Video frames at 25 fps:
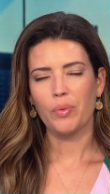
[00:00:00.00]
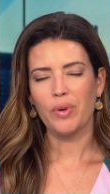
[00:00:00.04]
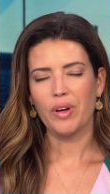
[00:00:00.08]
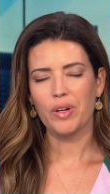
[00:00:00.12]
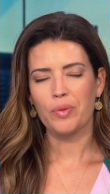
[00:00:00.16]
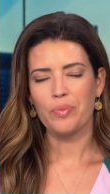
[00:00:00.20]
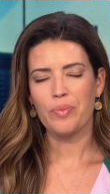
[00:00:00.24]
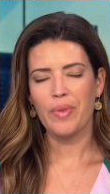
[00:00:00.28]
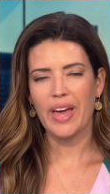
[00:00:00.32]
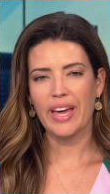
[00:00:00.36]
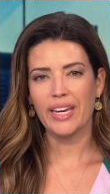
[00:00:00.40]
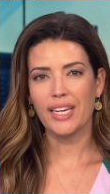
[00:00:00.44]

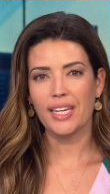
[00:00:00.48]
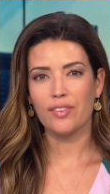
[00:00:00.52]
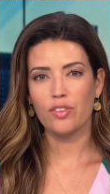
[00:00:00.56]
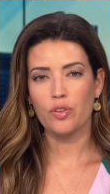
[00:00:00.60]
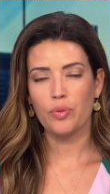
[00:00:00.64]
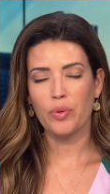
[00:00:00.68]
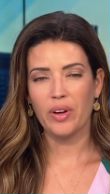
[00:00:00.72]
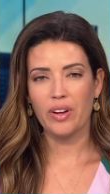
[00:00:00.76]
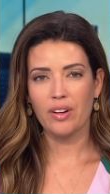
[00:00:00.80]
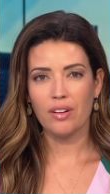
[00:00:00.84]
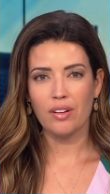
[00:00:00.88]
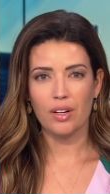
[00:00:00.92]
Welcome back,
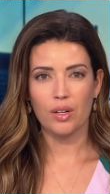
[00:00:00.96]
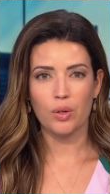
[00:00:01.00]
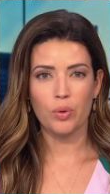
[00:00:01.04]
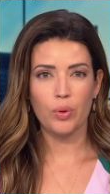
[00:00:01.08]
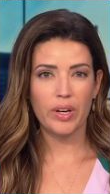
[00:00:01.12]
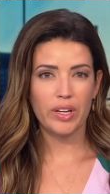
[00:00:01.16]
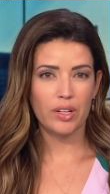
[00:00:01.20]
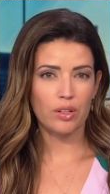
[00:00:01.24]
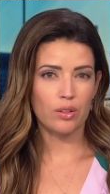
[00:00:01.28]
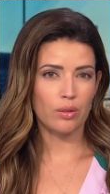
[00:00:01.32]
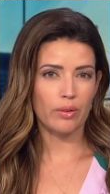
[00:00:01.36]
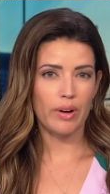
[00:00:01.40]
everyone. A
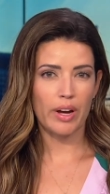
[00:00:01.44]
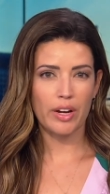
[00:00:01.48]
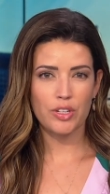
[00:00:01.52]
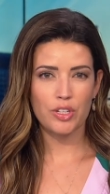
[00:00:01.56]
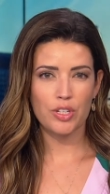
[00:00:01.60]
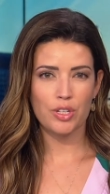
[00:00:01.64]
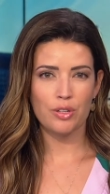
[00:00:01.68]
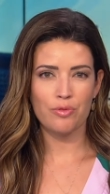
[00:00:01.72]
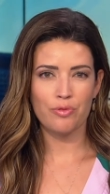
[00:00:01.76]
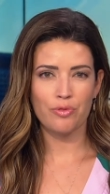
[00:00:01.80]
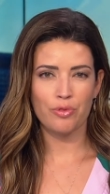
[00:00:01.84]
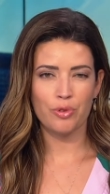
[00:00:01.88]
quick
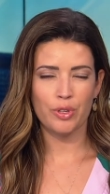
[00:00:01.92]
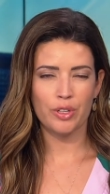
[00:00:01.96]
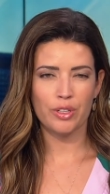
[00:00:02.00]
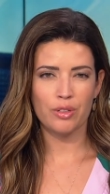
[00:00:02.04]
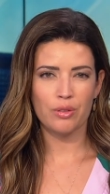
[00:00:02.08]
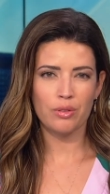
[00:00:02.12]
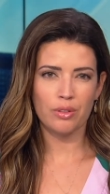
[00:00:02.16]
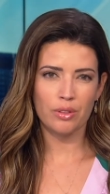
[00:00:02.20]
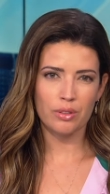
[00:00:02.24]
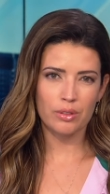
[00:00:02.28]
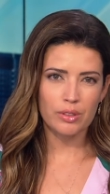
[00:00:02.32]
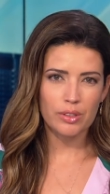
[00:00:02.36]
correction for
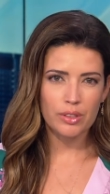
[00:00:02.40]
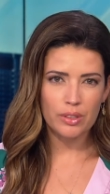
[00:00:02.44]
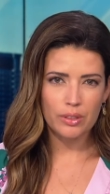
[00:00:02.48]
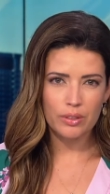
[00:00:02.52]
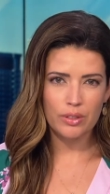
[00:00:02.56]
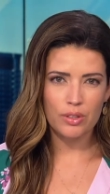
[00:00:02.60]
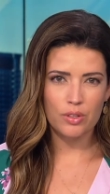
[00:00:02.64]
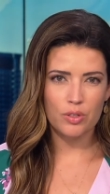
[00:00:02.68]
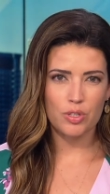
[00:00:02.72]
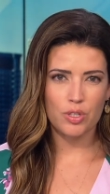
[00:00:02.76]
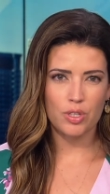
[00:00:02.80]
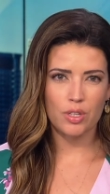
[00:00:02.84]
you.
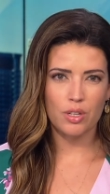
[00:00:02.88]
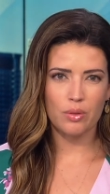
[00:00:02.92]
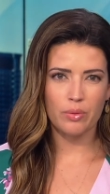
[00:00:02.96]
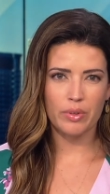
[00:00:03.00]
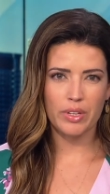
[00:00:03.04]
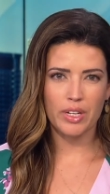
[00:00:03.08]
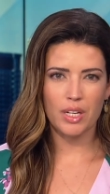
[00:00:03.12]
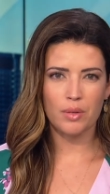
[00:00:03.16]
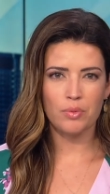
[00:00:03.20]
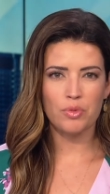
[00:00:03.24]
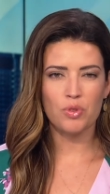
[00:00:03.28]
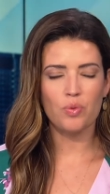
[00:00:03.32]
Earlier in the show,
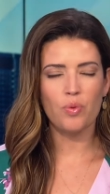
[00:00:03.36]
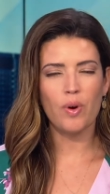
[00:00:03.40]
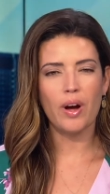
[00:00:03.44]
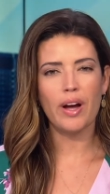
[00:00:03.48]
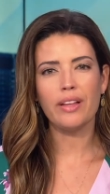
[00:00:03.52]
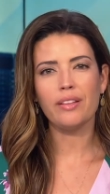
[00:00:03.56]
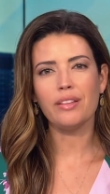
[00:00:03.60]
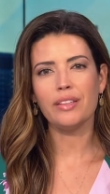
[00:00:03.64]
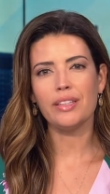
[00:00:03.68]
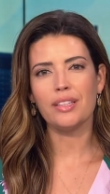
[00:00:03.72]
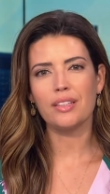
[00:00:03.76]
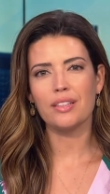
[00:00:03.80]
we named
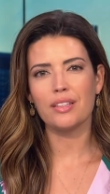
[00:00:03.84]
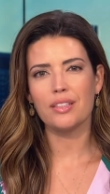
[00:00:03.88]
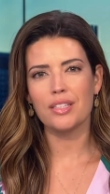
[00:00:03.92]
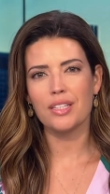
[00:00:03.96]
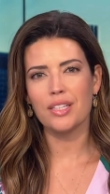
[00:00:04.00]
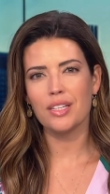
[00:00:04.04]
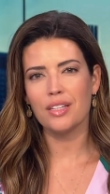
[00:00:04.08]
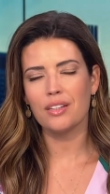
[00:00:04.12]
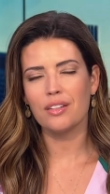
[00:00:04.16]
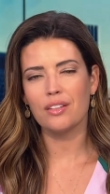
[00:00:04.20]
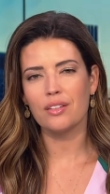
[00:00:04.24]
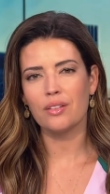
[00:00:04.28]
Wiley
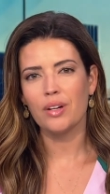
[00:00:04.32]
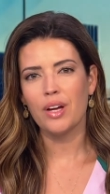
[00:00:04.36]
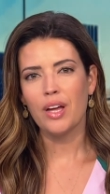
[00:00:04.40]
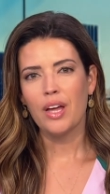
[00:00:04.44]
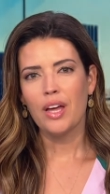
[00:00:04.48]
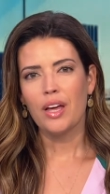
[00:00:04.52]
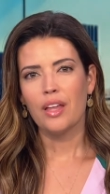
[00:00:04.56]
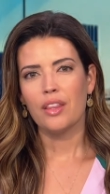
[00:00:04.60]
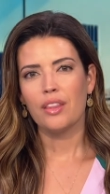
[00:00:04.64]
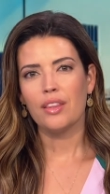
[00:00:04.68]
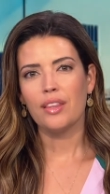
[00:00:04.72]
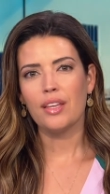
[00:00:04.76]
Catino
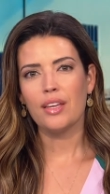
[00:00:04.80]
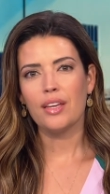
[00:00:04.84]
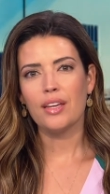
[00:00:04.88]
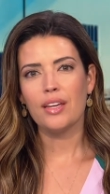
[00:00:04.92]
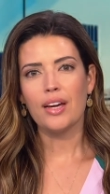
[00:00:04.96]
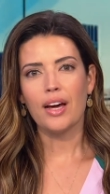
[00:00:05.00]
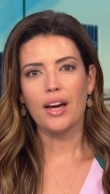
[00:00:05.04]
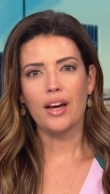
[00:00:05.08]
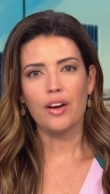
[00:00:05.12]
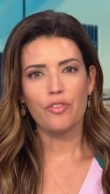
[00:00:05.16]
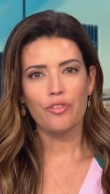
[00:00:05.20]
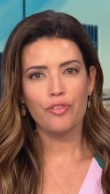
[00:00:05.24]

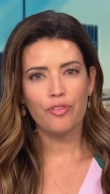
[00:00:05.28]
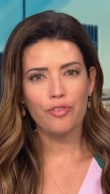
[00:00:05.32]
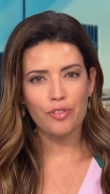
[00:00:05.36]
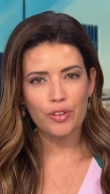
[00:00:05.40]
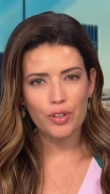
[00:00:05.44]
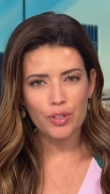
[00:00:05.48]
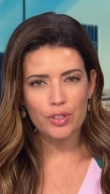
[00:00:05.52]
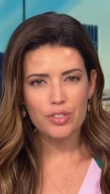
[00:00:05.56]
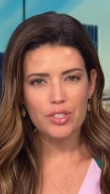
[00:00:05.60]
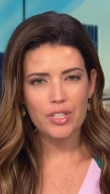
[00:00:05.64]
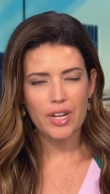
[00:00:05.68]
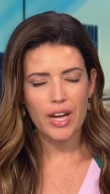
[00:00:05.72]
the
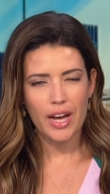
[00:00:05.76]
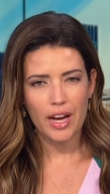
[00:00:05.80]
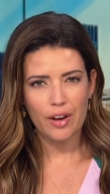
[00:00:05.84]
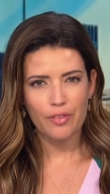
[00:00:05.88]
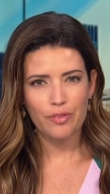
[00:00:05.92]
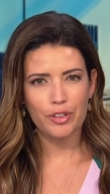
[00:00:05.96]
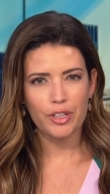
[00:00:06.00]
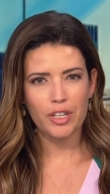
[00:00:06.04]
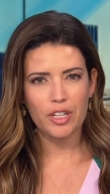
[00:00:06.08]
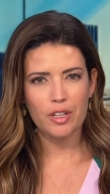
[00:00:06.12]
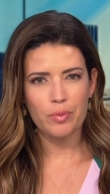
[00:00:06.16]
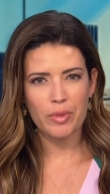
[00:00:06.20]
first
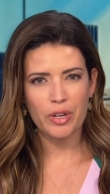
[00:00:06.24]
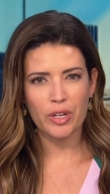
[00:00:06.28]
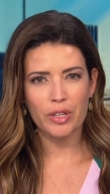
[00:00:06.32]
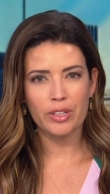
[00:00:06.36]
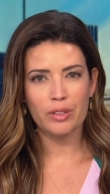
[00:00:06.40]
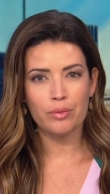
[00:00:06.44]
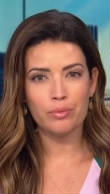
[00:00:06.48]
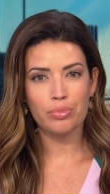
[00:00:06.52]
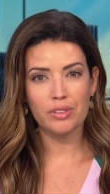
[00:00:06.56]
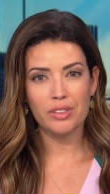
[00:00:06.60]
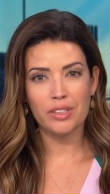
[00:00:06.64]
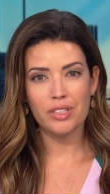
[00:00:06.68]

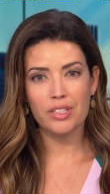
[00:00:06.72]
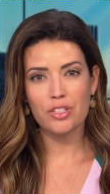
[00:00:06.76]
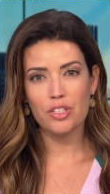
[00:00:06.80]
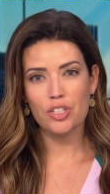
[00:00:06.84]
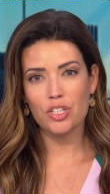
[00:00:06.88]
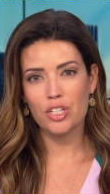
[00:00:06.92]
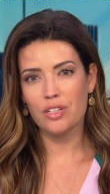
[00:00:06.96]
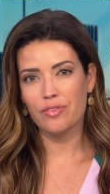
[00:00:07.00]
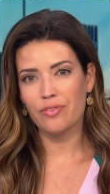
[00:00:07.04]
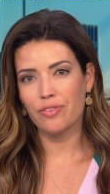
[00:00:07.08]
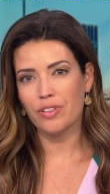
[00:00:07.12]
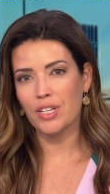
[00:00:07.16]
African-American
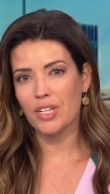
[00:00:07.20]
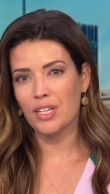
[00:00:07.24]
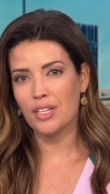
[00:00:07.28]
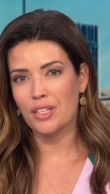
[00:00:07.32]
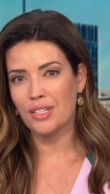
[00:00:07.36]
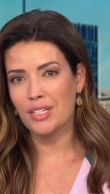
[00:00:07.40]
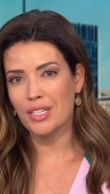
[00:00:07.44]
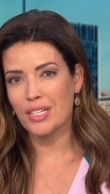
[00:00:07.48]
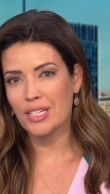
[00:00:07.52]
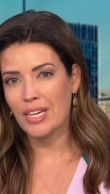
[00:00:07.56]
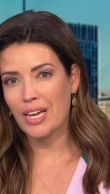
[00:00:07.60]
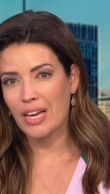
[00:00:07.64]
police chief in
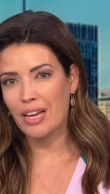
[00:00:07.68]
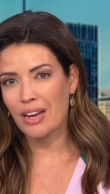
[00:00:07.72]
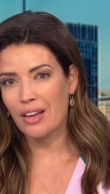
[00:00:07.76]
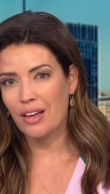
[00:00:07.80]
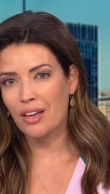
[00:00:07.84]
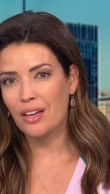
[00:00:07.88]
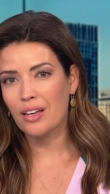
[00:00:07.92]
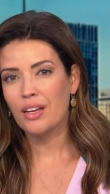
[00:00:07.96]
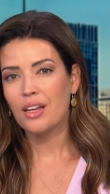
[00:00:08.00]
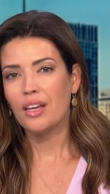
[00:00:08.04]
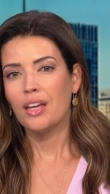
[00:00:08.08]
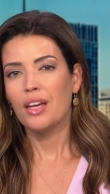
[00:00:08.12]

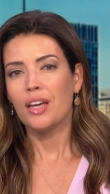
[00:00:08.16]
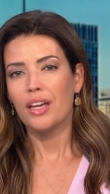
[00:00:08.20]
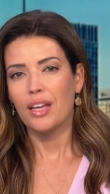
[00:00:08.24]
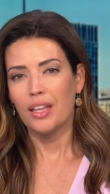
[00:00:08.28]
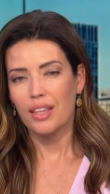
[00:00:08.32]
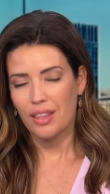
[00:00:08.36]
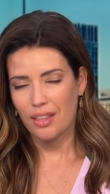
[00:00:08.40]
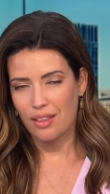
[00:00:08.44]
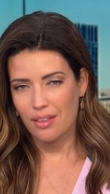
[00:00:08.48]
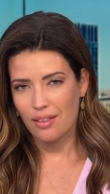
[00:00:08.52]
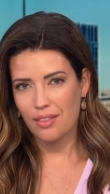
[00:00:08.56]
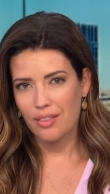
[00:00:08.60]
Indiana.
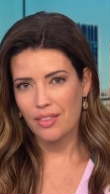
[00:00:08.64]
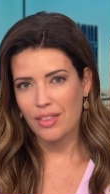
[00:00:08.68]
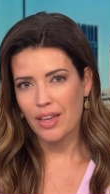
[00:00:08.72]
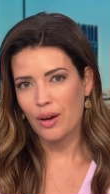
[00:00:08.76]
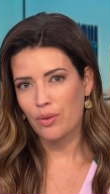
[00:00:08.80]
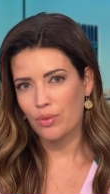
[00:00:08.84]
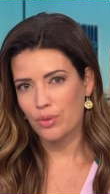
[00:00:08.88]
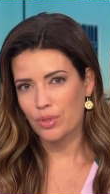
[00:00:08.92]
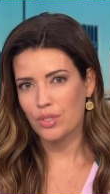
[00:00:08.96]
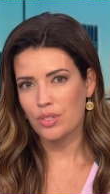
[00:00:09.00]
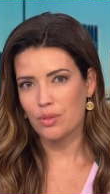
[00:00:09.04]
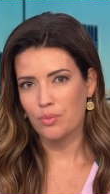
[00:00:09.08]

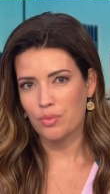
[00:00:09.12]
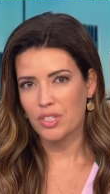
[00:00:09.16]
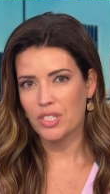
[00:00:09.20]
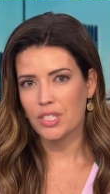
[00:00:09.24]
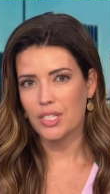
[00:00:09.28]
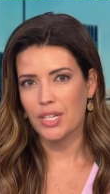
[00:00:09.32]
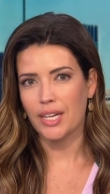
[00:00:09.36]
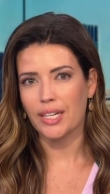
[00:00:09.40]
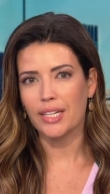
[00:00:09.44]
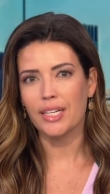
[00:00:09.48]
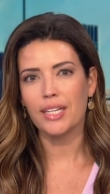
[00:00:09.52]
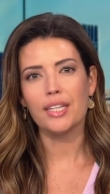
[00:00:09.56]
That was a
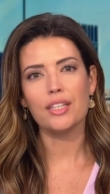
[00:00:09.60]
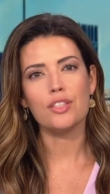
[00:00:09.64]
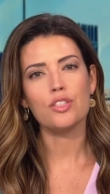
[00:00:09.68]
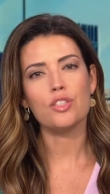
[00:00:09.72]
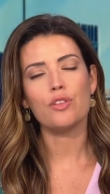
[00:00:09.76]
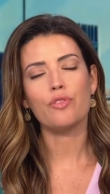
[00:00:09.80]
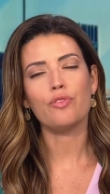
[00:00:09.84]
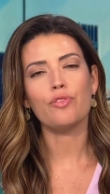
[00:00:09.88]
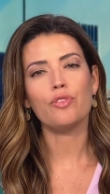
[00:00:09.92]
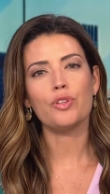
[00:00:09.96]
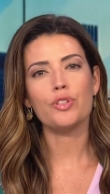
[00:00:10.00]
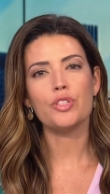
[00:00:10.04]
mistake. He
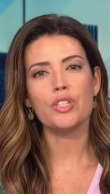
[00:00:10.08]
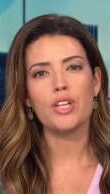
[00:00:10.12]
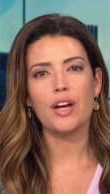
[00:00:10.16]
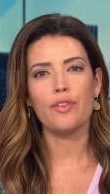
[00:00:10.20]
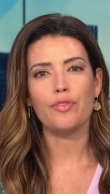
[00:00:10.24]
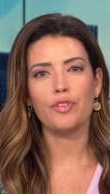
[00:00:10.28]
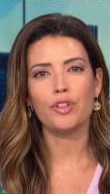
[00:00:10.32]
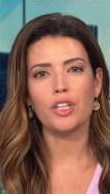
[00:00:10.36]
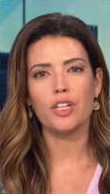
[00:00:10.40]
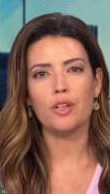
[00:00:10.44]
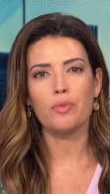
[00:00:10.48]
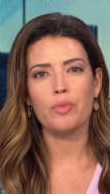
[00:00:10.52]
is the first
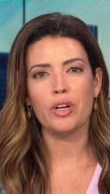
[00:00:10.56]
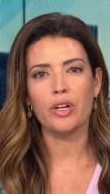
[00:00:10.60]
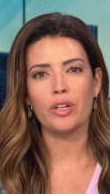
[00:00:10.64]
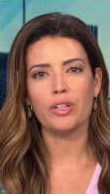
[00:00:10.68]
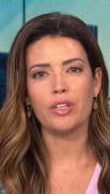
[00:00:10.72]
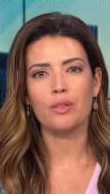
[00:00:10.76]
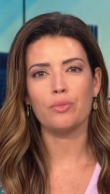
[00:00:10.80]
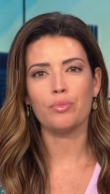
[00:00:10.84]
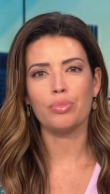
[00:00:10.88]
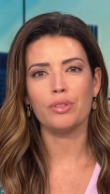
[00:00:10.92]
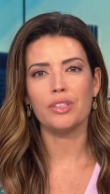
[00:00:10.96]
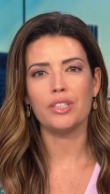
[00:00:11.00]

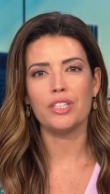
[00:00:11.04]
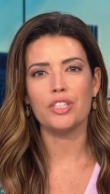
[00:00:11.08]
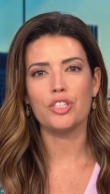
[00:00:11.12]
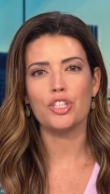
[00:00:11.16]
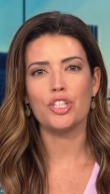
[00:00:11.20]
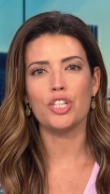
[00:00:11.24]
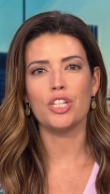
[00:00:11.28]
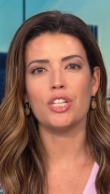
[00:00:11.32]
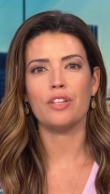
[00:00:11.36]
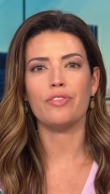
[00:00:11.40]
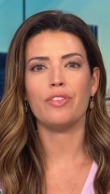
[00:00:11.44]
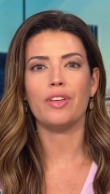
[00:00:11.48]
African-American
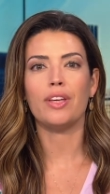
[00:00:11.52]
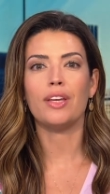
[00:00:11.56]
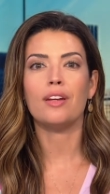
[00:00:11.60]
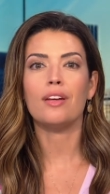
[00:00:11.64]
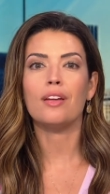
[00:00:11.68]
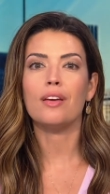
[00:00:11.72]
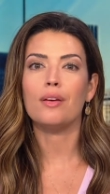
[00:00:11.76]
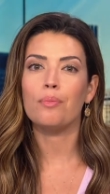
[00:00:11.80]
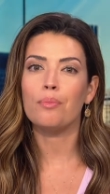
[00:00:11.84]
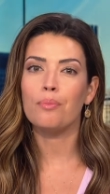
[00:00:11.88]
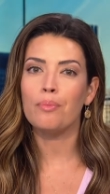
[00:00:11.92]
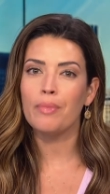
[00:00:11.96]
police chief
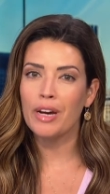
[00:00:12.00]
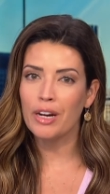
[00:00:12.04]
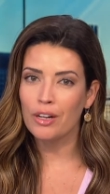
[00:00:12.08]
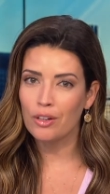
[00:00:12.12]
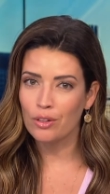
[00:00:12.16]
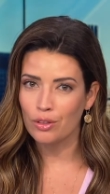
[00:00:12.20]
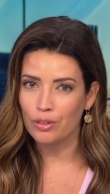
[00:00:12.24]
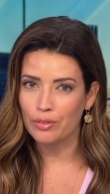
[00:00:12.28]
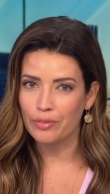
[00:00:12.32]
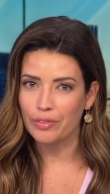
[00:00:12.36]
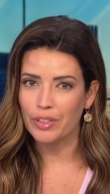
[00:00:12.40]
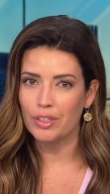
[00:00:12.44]
in
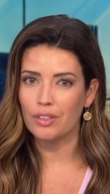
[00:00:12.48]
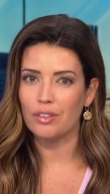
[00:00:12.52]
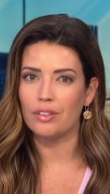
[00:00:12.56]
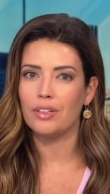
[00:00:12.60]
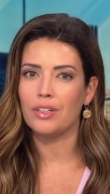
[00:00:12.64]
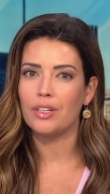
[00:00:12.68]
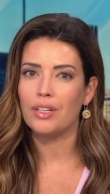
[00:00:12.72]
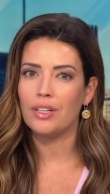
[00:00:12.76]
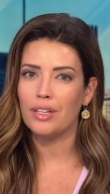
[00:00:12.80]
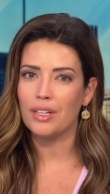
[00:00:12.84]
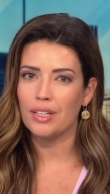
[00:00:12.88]
Merrillville,